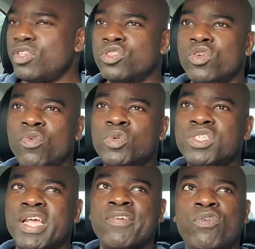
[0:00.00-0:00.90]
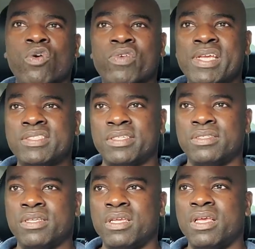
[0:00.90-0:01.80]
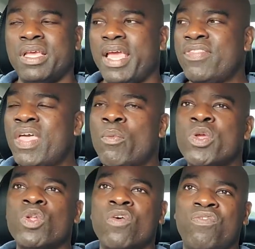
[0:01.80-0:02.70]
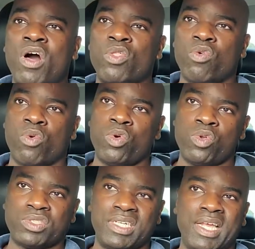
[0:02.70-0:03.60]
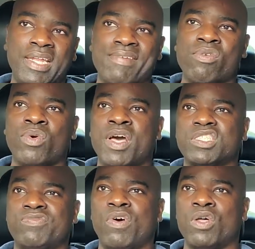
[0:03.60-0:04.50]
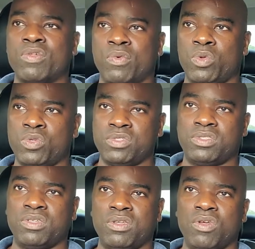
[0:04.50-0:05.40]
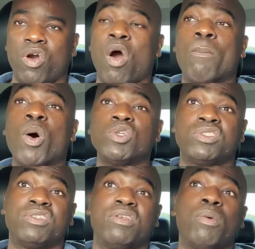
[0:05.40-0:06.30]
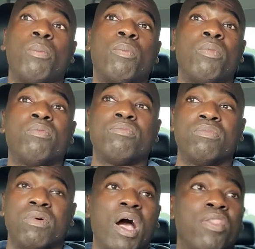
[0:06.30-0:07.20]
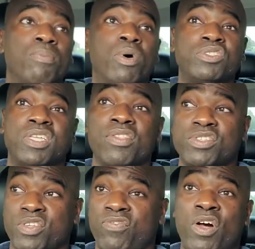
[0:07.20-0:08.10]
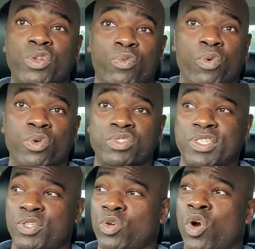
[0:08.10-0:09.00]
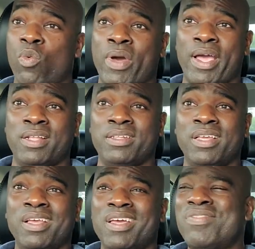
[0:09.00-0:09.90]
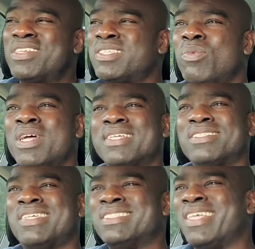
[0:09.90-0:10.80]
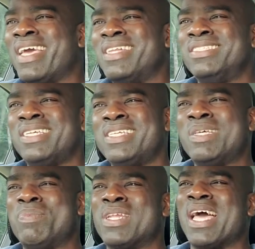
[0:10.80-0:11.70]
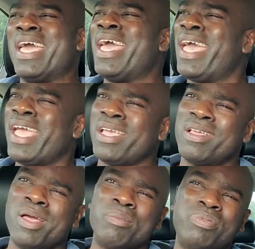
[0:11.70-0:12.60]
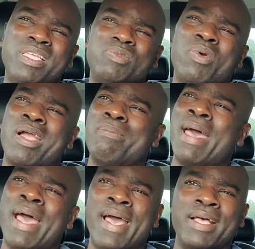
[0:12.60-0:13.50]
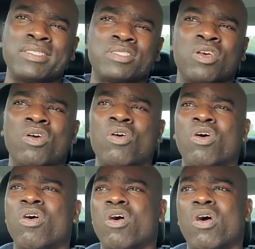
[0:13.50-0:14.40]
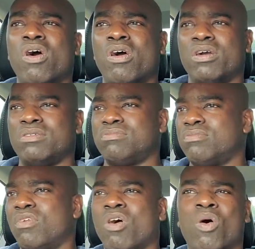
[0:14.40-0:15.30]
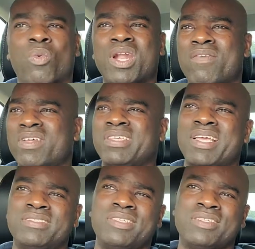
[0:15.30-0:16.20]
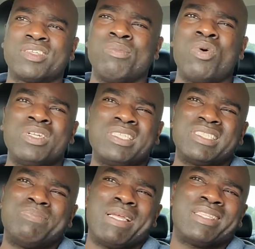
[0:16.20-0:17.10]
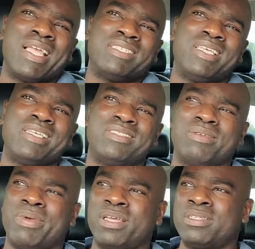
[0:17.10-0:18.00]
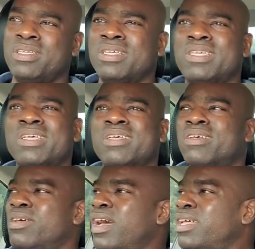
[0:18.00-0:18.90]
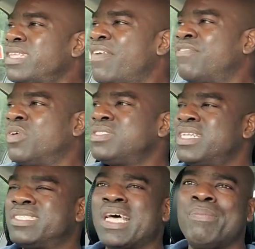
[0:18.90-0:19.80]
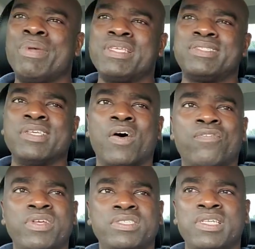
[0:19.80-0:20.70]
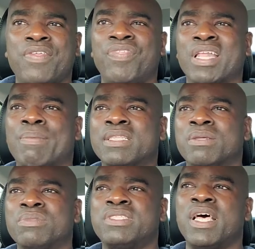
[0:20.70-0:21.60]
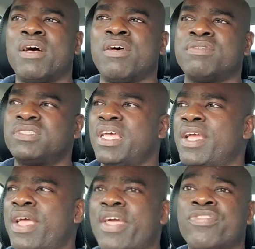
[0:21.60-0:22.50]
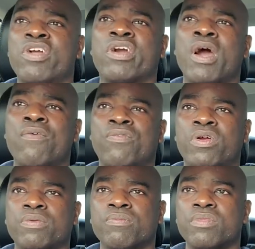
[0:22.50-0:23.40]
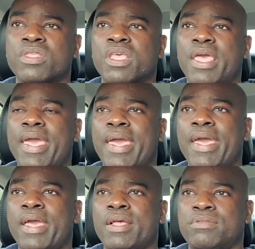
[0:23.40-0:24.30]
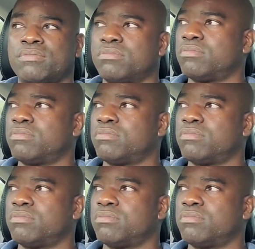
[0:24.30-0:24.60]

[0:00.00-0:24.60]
the rules are there for a reason. And then when you don't follow the rules and everyone else is following the rules, or most uh, most others are following the rules and you go in, then someone has to take the energy to be like, hey, please wear a mask or or whatever the case is. Come on, let's just make things easier, man. I think folks need to stop being selfish and thinking about themselves and, and their comfort and